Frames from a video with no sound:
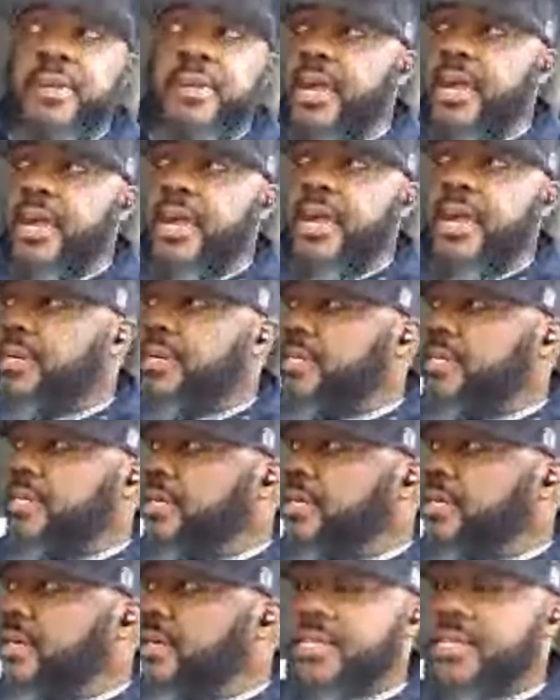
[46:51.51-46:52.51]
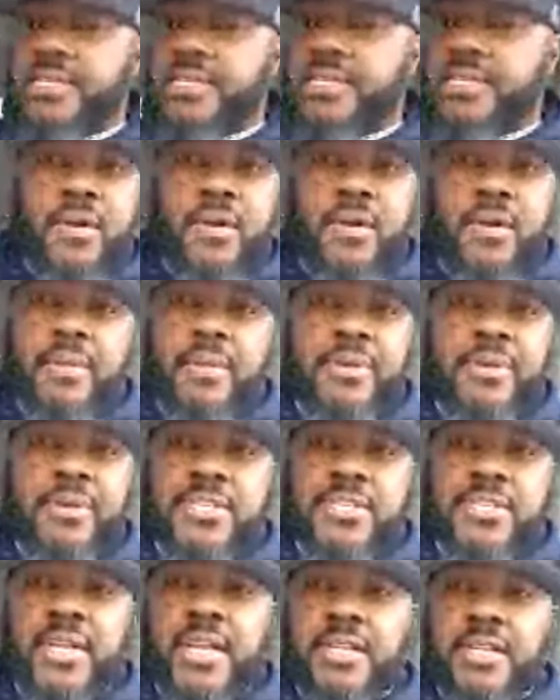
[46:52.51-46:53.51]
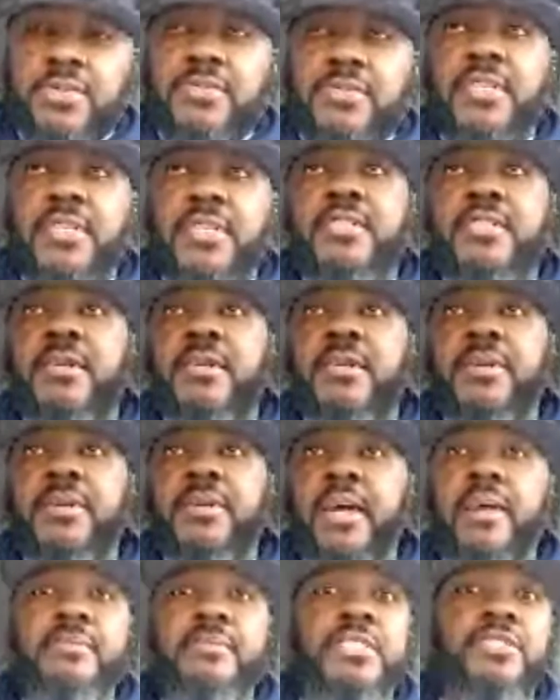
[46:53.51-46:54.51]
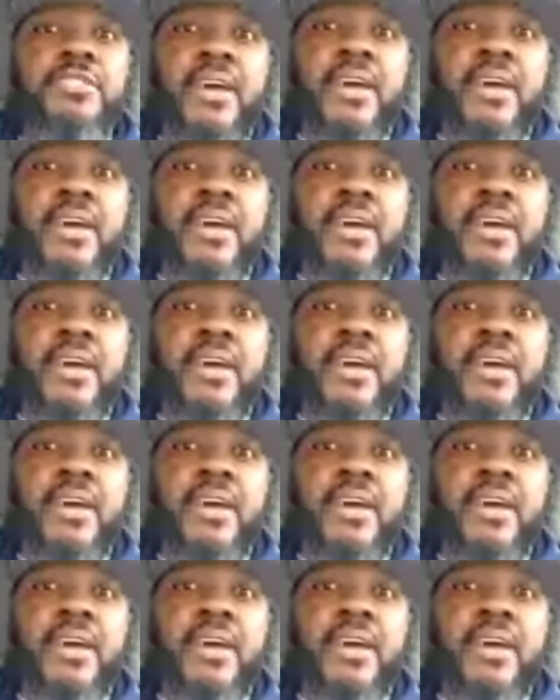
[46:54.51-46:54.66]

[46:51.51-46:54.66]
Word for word: I'm pretty sure they're used to this up here. I'm just trying to get the heck out of this.